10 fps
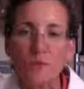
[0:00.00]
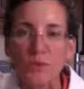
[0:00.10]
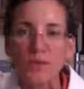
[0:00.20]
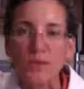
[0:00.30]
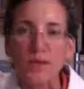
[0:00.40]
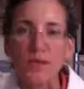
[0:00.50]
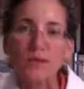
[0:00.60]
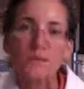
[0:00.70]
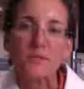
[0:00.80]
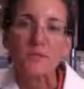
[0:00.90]
really, when it
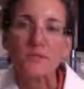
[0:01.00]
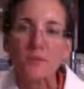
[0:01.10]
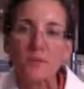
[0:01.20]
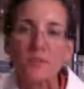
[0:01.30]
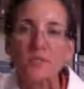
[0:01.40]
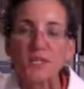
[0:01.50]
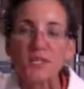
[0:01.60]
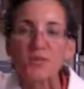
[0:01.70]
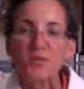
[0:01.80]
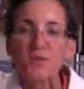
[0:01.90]
comes to female
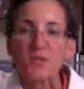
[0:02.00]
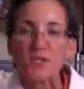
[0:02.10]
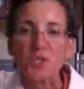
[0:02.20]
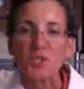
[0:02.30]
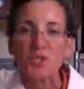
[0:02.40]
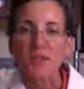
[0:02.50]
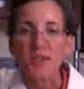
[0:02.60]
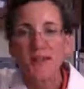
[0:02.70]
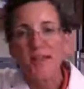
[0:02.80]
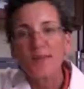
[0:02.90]
sexual dysfunction.
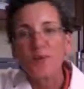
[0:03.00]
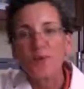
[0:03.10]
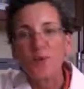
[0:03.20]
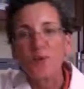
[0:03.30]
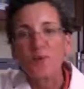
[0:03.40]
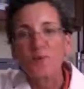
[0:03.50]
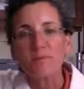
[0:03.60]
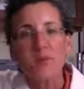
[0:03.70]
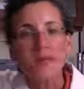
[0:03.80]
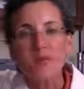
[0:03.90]
So
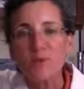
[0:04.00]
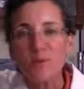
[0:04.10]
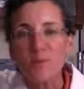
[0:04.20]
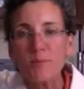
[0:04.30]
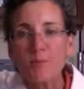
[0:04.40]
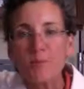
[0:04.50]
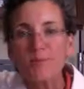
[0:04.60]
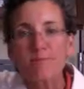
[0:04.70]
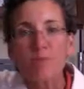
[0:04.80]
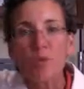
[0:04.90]
make an appointment.
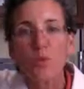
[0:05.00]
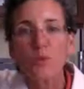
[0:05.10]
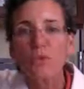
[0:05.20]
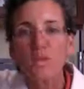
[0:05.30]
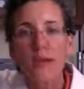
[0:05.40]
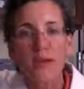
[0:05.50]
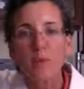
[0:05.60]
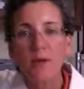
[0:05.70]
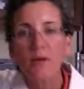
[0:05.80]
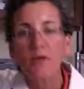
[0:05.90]
We'll chat
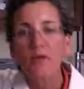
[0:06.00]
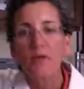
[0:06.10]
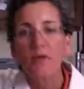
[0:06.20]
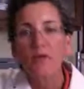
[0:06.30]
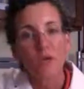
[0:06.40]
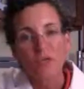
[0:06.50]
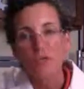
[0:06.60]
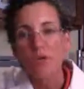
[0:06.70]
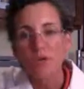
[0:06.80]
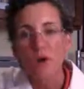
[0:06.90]
about what your
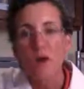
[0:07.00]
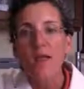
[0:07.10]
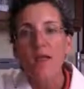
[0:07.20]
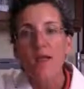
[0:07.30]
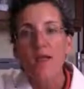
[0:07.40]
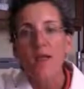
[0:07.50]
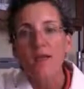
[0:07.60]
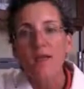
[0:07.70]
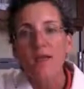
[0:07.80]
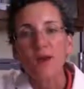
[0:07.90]
issues are
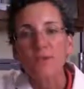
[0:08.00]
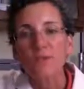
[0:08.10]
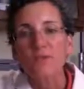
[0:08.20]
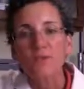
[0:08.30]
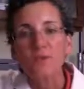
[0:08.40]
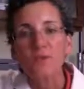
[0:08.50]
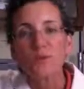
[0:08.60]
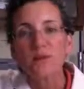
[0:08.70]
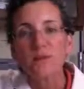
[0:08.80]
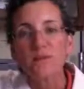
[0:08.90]
and help
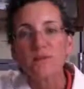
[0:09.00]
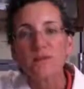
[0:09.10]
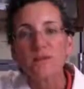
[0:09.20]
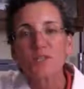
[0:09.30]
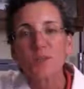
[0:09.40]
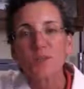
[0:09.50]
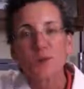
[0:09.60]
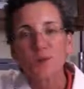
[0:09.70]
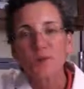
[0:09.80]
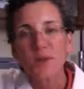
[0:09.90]
to get you on the
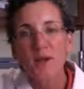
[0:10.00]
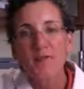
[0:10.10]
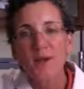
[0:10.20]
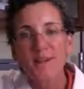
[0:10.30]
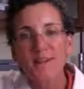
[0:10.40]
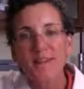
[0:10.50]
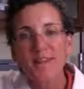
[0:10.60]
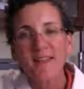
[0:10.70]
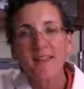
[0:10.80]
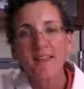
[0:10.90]
road to recovery
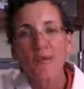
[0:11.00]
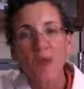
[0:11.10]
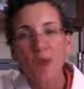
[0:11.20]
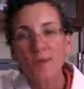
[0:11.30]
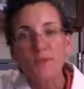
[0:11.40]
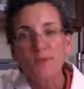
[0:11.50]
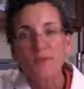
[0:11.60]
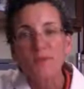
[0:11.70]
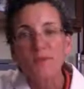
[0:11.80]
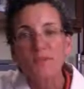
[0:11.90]
and proper
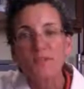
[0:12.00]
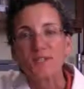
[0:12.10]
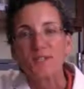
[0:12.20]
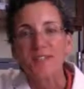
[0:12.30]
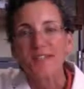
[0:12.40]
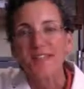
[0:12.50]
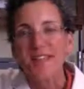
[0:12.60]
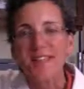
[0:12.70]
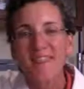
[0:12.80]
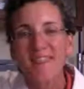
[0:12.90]
sexual function.
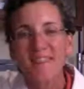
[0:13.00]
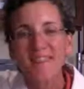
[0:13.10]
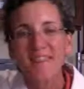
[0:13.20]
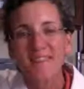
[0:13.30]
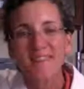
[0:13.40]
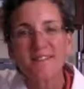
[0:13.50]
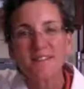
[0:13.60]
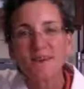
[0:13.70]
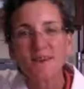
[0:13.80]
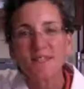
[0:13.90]
Thanks.
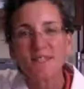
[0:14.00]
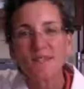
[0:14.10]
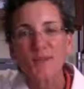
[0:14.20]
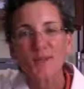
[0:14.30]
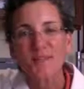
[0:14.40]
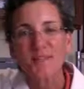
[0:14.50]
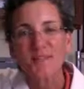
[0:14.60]
We'll see you soon.